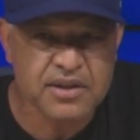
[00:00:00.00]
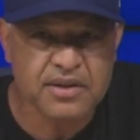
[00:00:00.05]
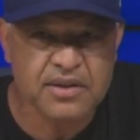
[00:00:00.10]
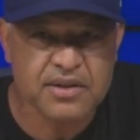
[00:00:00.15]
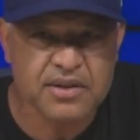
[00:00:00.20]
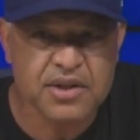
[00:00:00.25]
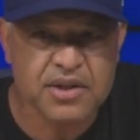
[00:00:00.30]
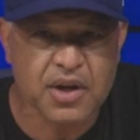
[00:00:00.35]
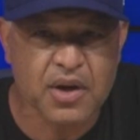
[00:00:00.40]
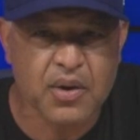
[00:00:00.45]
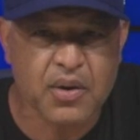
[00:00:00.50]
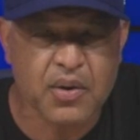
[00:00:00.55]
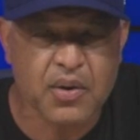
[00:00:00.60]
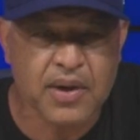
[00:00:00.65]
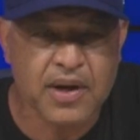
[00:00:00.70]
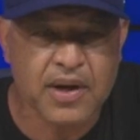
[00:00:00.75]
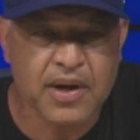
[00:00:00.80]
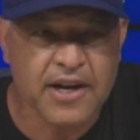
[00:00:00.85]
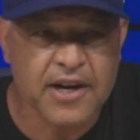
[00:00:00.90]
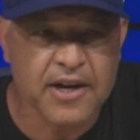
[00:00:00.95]

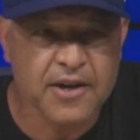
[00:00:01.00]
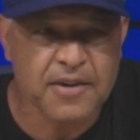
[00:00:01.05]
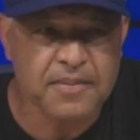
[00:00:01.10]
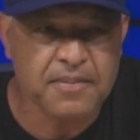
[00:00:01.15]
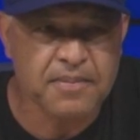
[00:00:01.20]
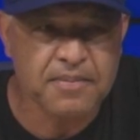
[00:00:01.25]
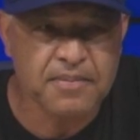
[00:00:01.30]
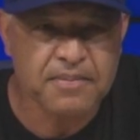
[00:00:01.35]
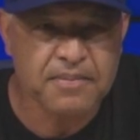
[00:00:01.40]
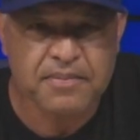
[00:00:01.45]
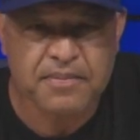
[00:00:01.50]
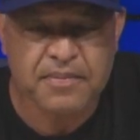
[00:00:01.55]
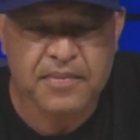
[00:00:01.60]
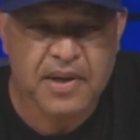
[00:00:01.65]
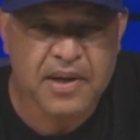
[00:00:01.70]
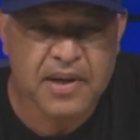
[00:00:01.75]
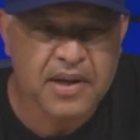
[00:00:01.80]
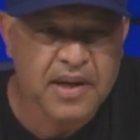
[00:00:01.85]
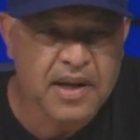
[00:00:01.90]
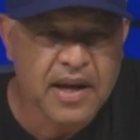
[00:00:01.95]
So
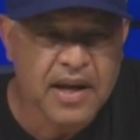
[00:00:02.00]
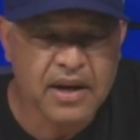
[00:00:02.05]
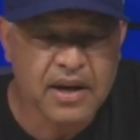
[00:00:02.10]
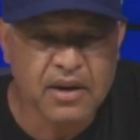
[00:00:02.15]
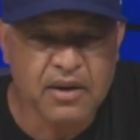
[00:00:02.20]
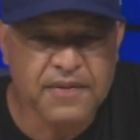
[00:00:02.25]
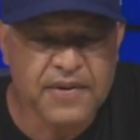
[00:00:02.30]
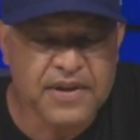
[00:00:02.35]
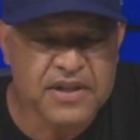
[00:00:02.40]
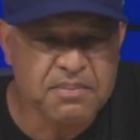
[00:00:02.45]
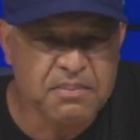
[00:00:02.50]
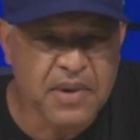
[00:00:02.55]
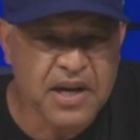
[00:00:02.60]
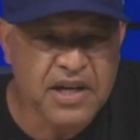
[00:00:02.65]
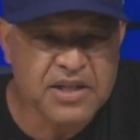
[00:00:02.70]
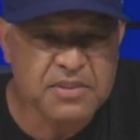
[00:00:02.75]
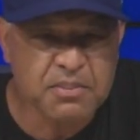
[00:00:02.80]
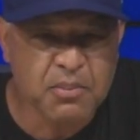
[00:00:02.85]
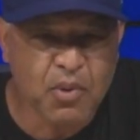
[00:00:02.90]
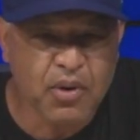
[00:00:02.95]
I don't know if it's
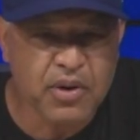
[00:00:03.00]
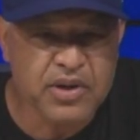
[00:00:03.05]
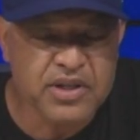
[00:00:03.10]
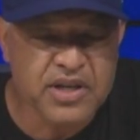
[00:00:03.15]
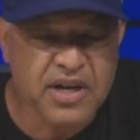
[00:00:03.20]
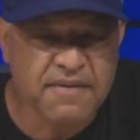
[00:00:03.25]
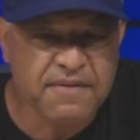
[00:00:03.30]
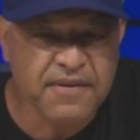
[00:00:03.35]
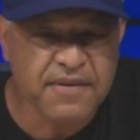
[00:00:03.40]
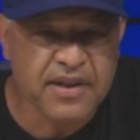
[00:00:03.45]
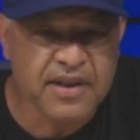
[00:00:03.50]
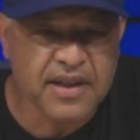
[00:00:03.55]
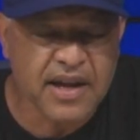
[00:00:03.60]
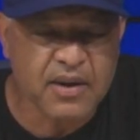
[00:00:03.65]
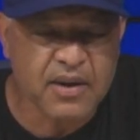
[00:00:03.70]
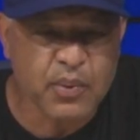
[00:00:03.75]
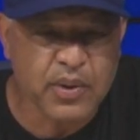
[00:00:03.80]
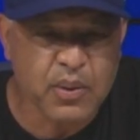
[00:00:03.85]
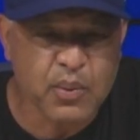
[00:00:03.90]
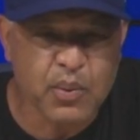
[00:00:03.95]
much more different
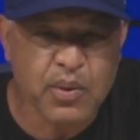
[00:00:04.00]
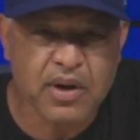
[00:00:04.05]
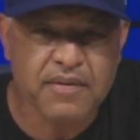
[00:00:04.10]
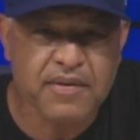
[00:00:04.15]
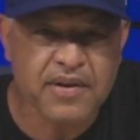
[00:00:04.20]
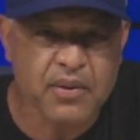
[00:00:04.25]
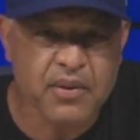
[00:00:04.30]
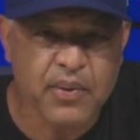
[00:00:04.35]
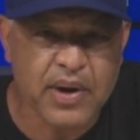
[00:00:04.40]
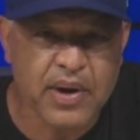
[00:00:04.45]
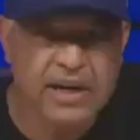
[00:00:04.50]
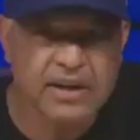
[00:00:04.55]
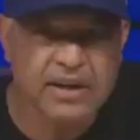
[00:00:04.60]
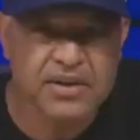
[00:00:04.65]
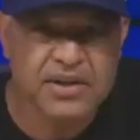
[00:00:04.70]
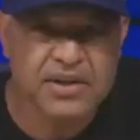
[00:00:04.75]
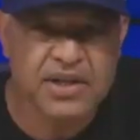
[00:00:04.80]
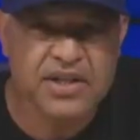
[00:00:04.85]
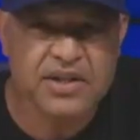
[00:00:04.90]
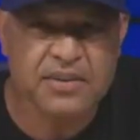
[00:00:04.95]
than we would have in a regular
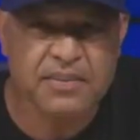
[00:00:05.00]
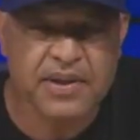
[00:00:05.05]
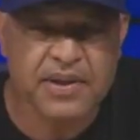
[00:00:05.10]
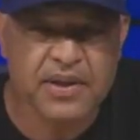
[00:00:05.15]
season,